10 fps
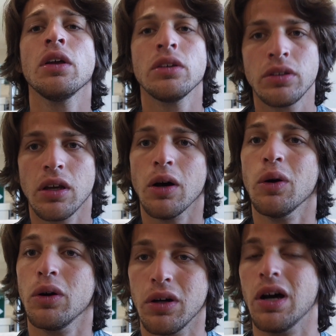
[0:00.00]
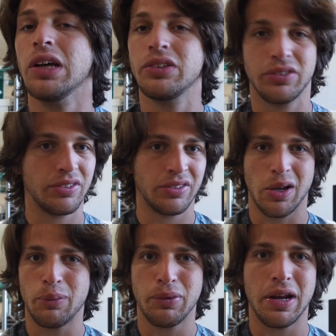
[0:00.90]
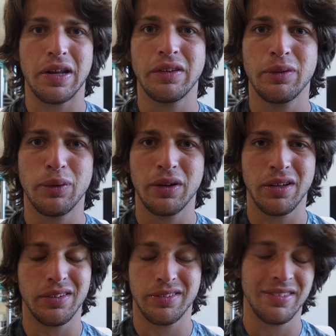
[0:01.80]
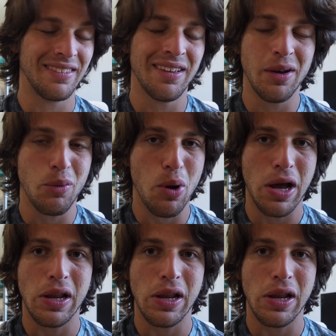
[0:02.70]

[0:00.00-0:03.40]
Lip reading: So, let's just jump right into it because why